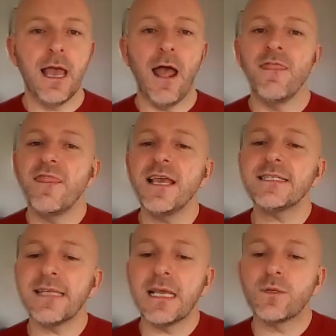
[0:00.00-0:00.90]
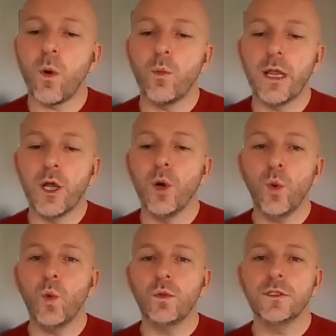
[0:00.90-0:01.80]
And this is what we
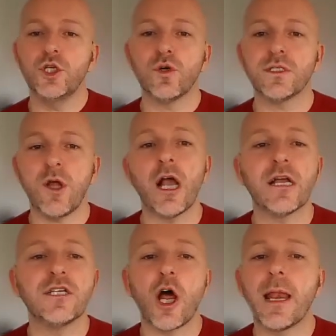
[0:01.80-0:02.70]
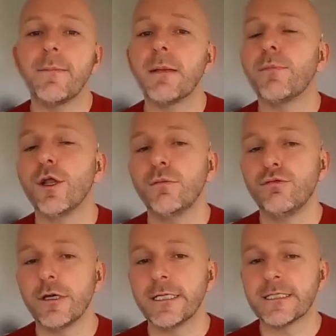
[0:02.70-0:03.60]
call your psychodynamic
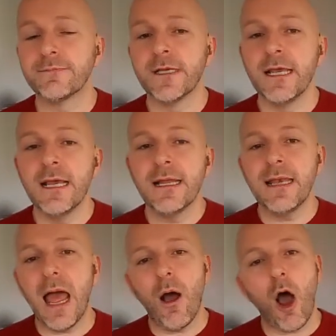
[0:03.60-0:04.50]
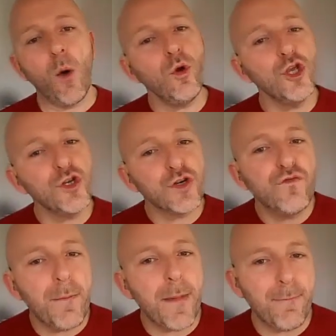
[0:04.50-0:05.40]
blueprint. Now, I want you to
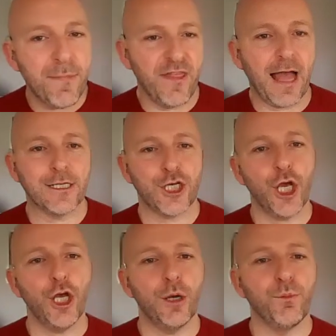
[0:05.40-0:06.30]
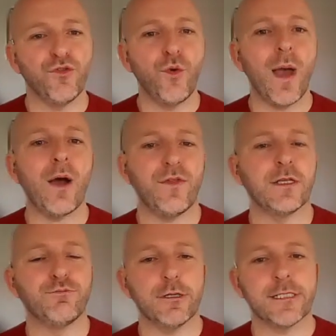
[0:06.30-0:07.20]
remember that term throughout this
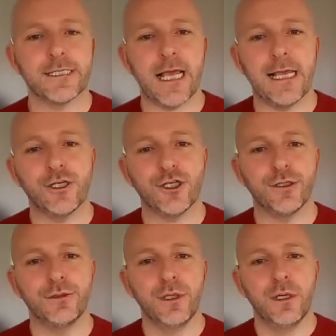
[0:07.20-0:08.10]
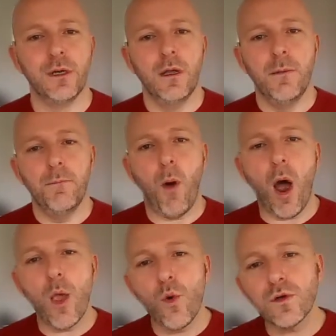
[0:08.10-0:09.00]
presentation, but
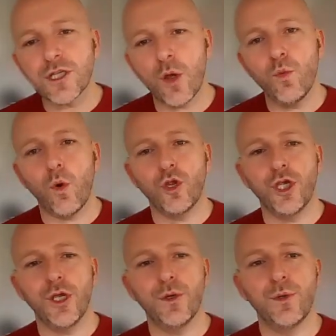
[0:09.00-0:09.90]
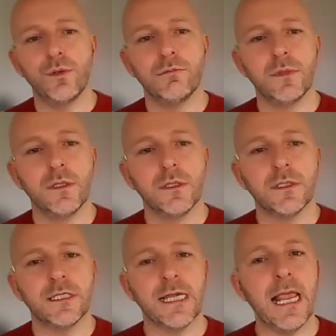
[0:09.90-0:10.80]
I also want you
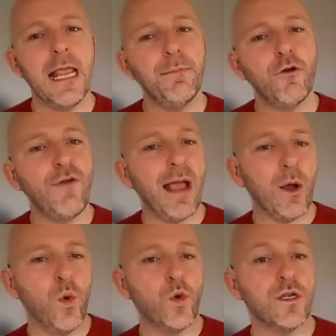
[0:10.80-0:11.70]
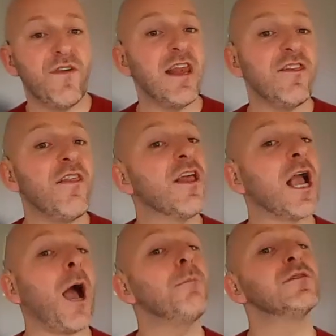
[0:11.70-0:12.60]
to keep a record of anything
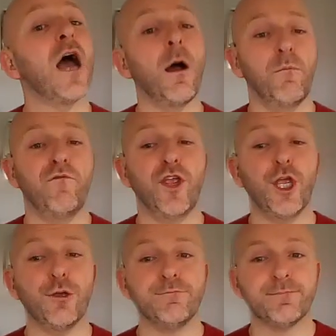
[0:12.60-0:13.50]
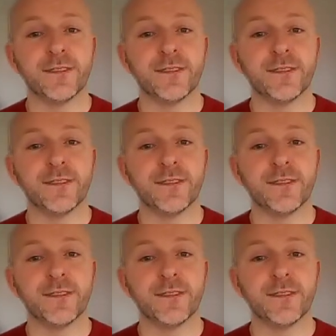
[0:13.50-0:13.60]
that comes up for you,